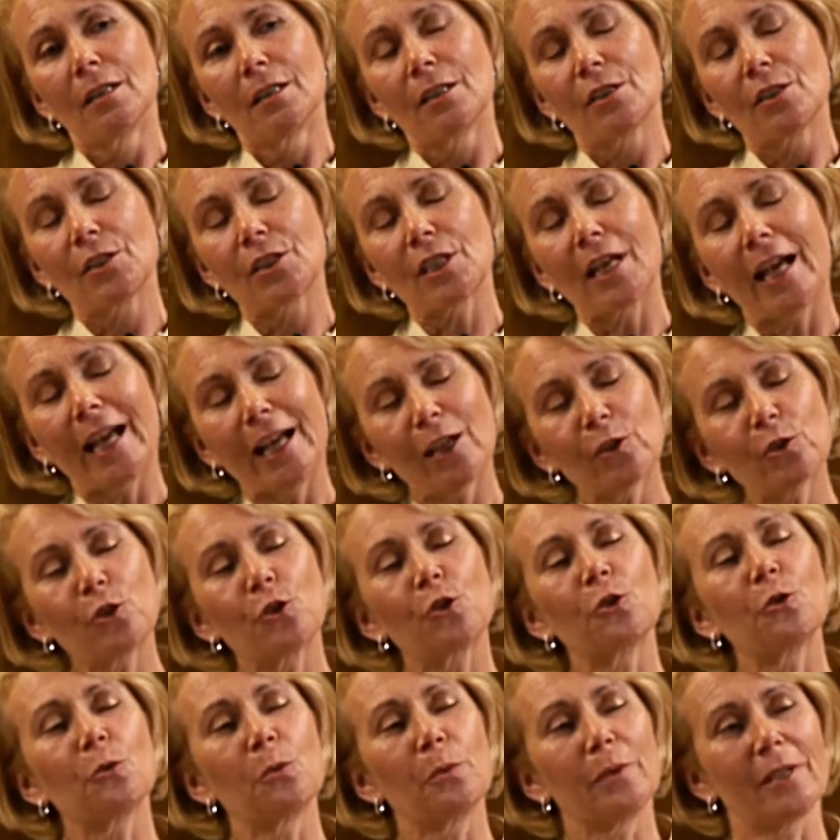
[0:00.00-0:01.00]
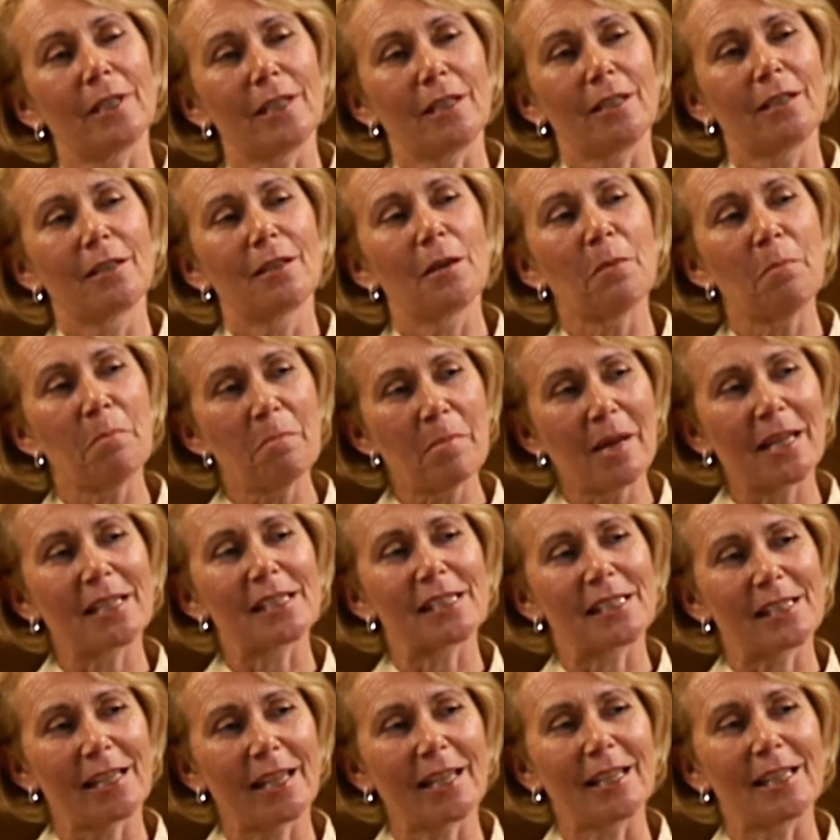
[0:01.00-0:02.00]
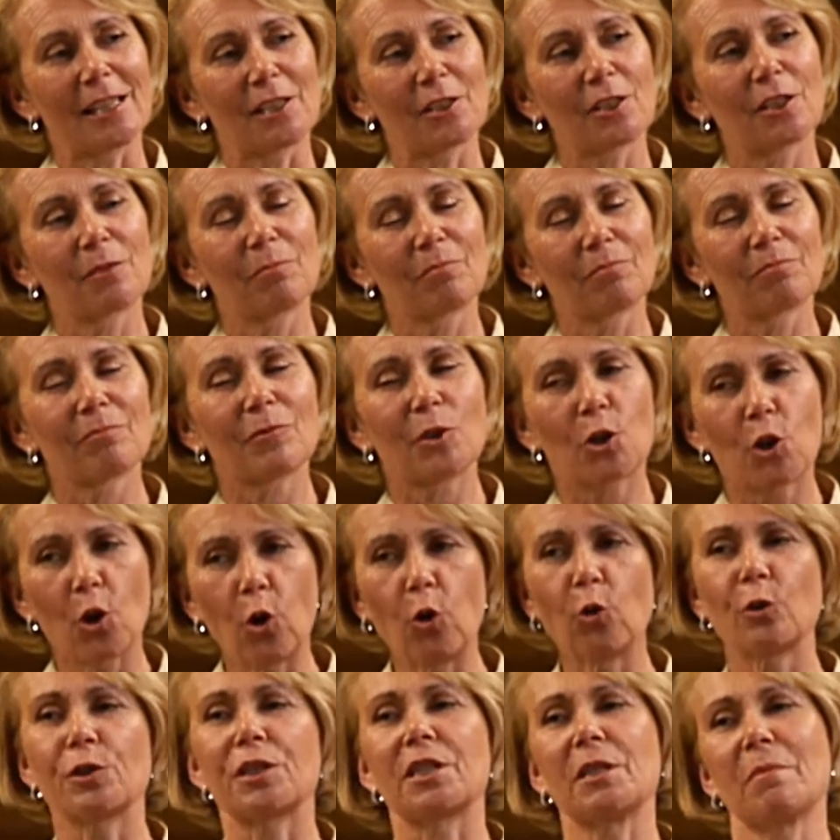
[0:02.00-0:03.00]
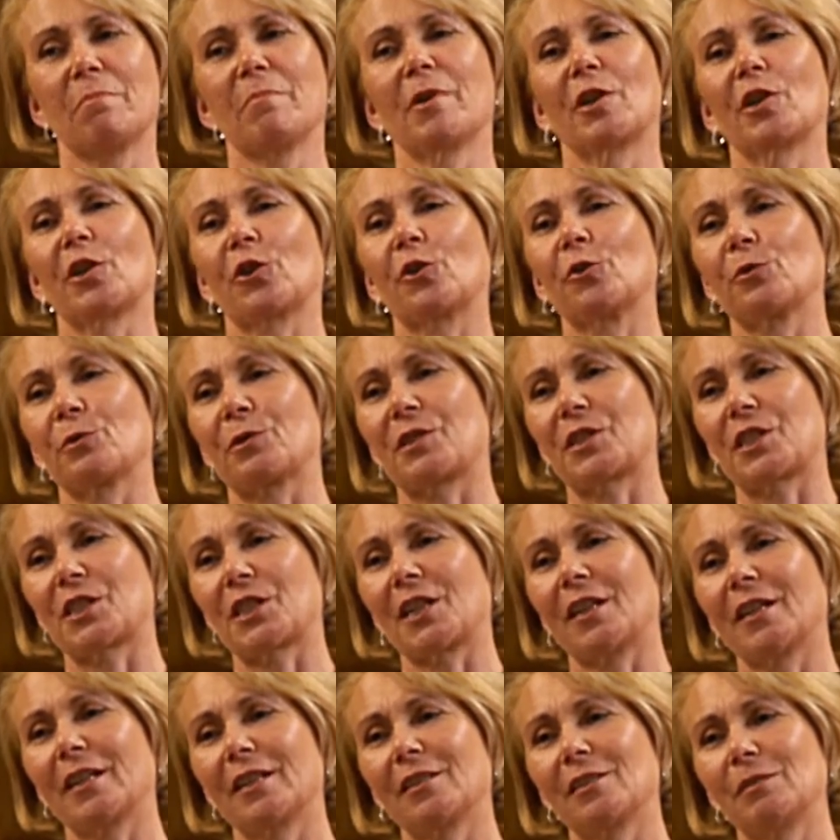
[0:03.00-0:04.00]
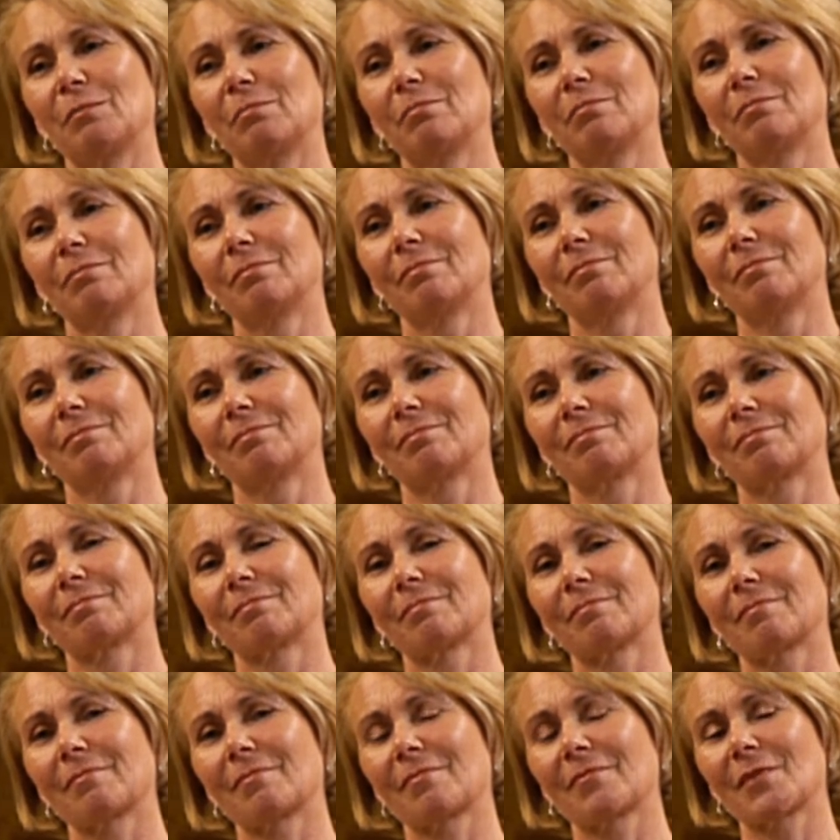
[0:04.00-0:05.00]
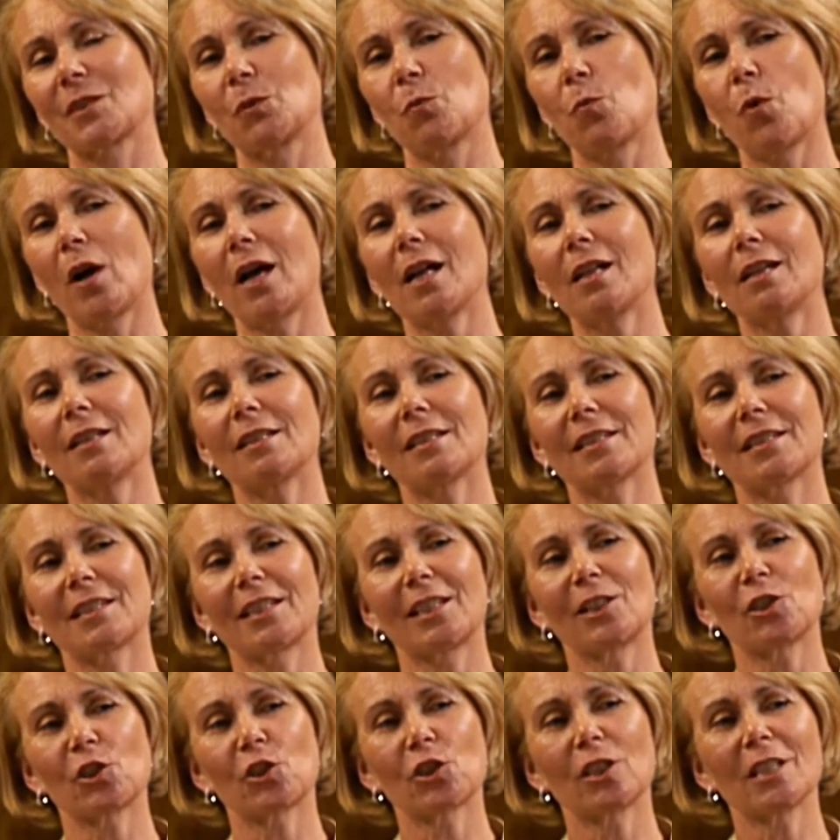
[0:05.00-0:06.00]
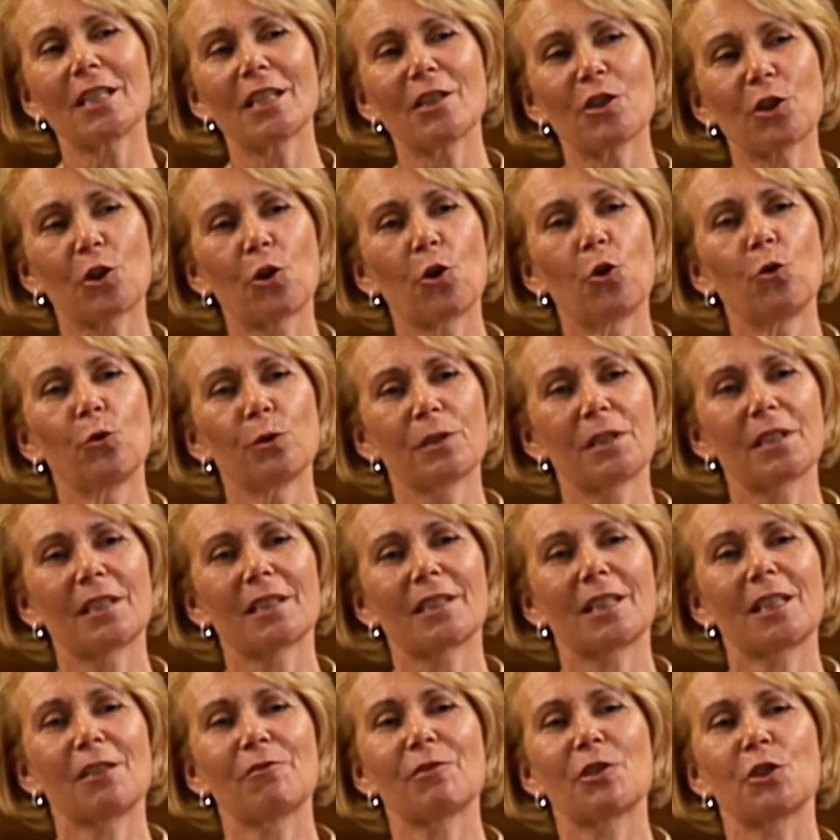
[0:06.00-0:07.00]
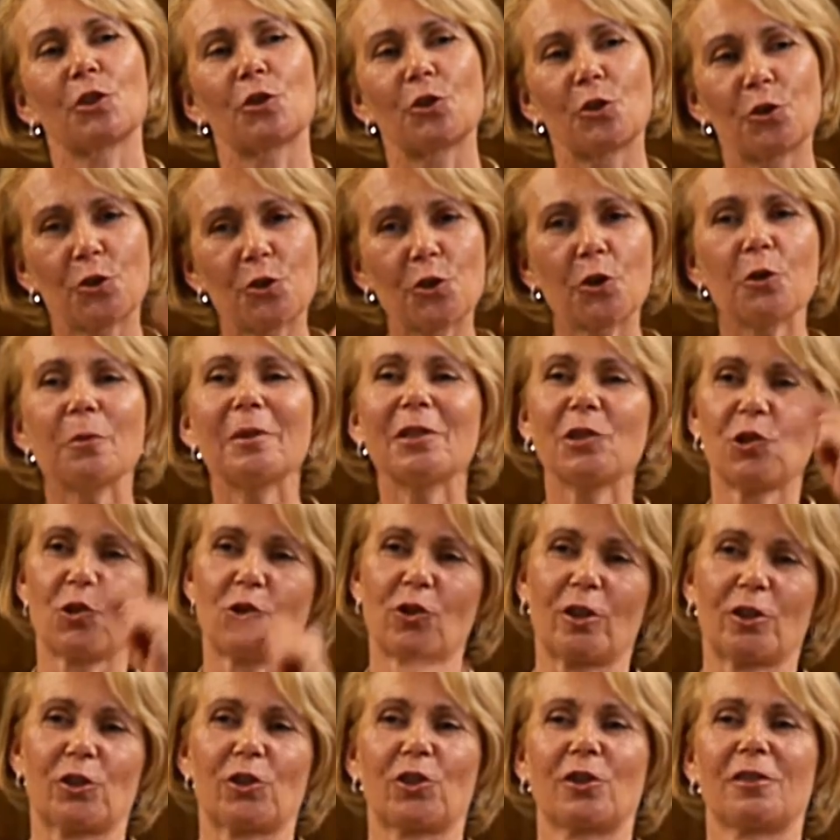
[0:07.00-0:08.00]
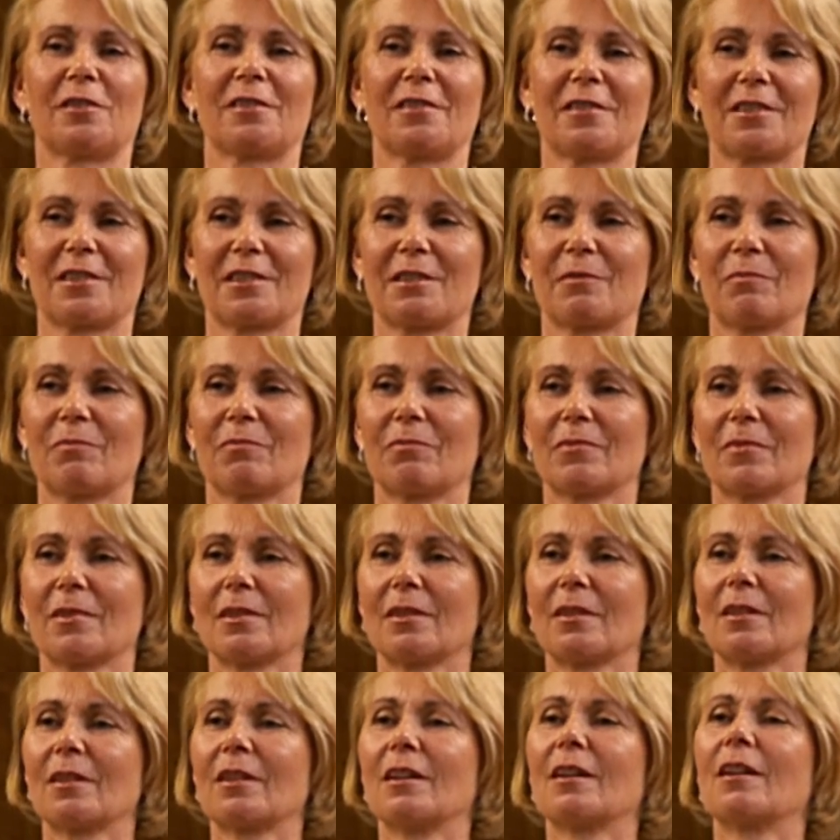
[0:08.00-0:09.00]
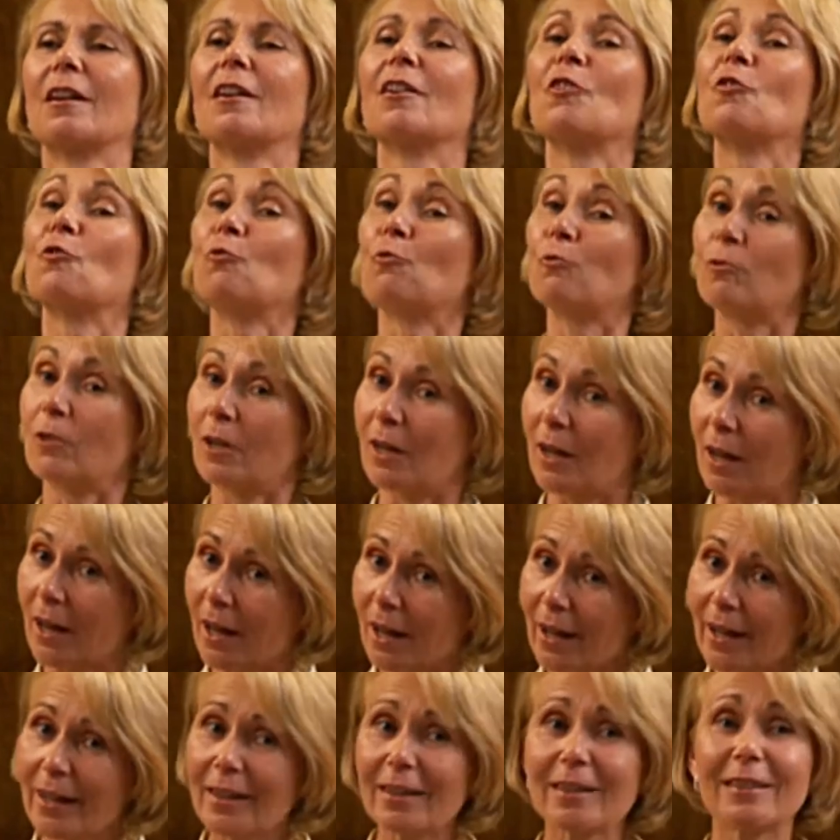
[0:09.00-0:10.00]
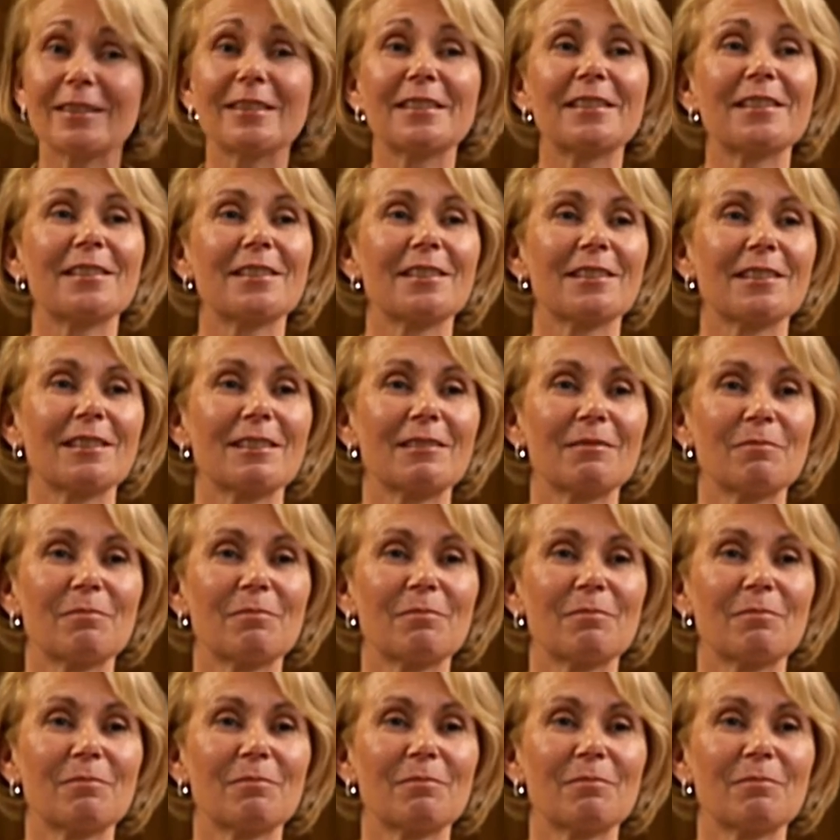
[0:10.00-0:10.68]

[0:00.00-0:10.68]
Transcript: So how do we meditate Course in Miracles style? Well, essentially the Course gives us two instructions: relax